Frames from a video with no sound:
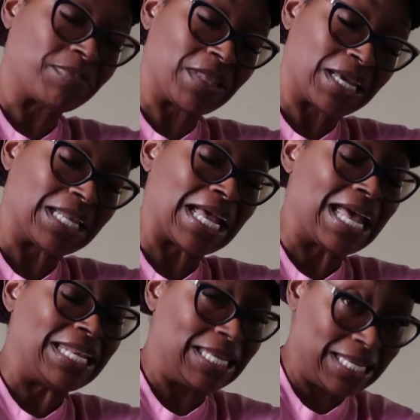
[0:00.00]
thinking
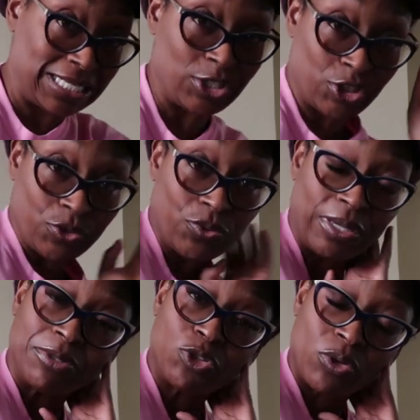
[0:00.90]
I need to
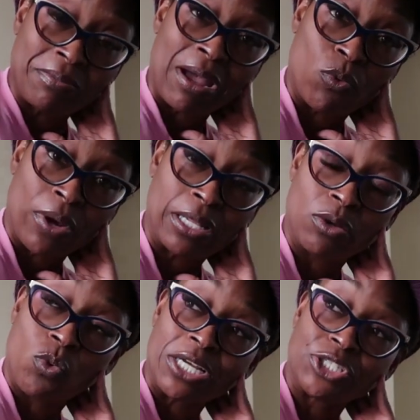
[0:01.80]
in between my
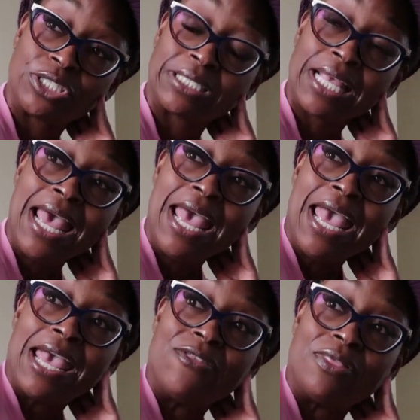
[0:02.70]
regular washes.
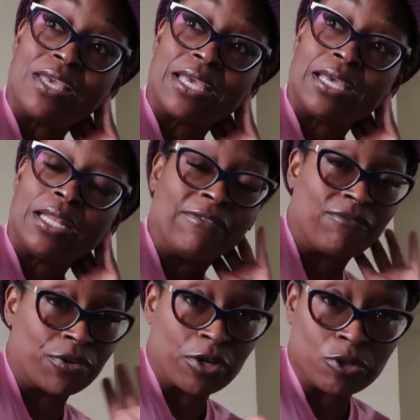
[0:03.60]
And then,
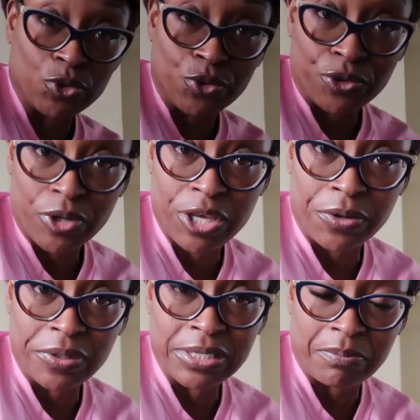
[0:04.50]
and for those who are
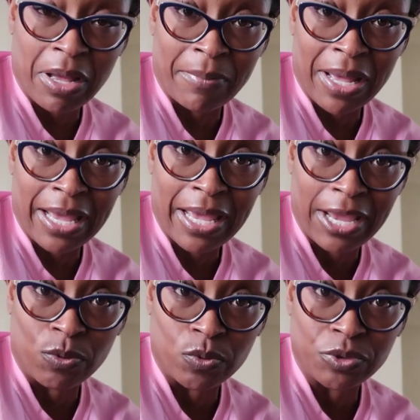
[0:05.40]
curious about my
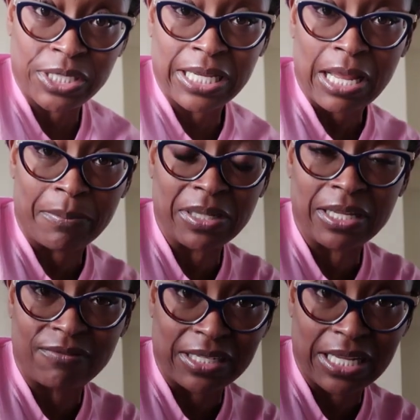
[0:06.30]
hair routine, I'm gonna
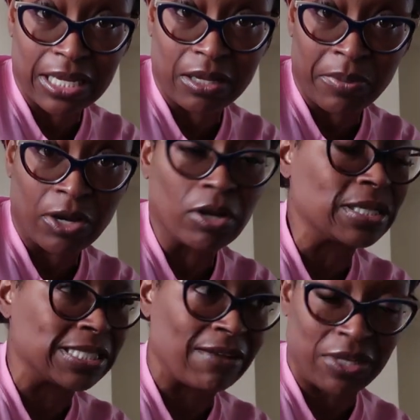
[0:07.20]
leave a link up here
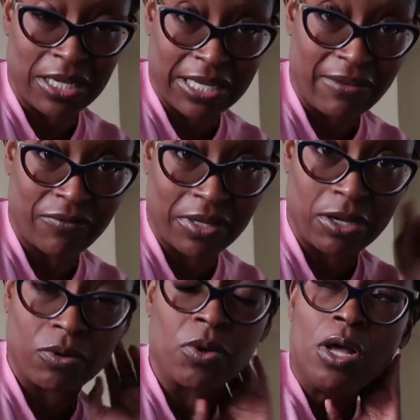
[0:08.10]
because I've done that
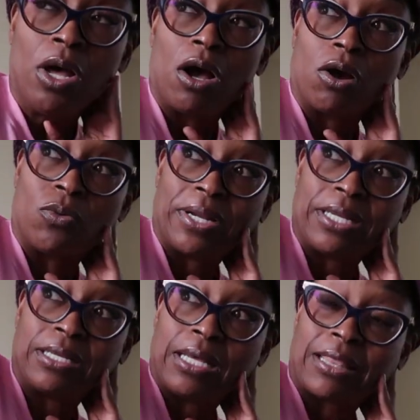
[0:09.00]
video
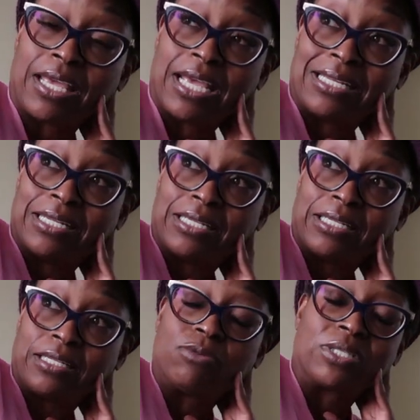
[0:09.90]
already. I think I did
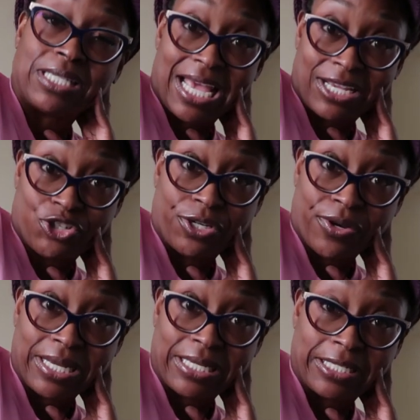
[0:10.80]
it. It was last
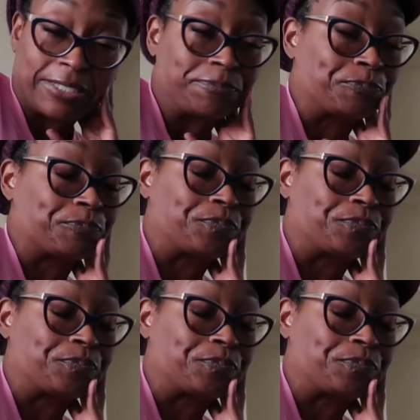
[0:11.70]
year I did it.